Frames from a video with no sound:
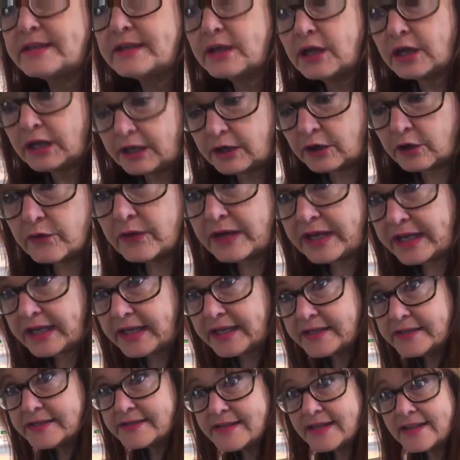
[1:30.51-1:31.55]
the
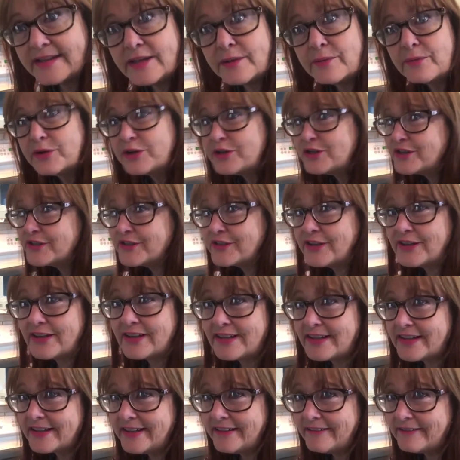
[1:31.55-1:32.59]
ingredients, and then we're just going
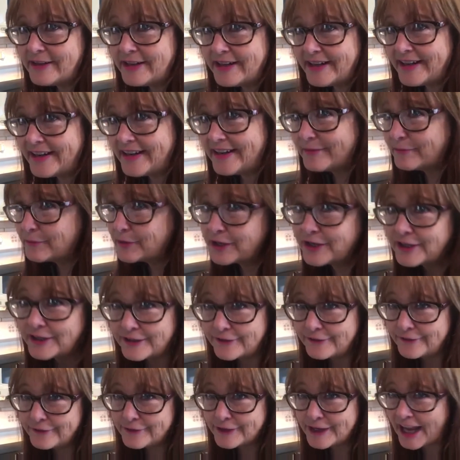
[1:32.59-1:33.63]
to leave it, and we're going to
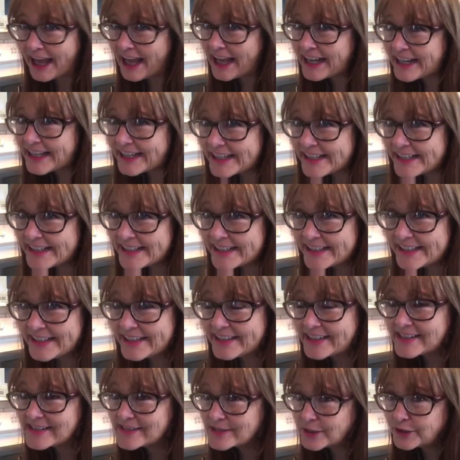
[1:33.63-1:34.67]
forget it. And
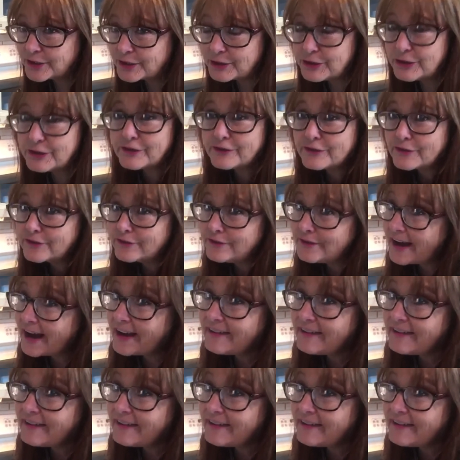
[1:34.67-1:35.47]
it's going to cook for 5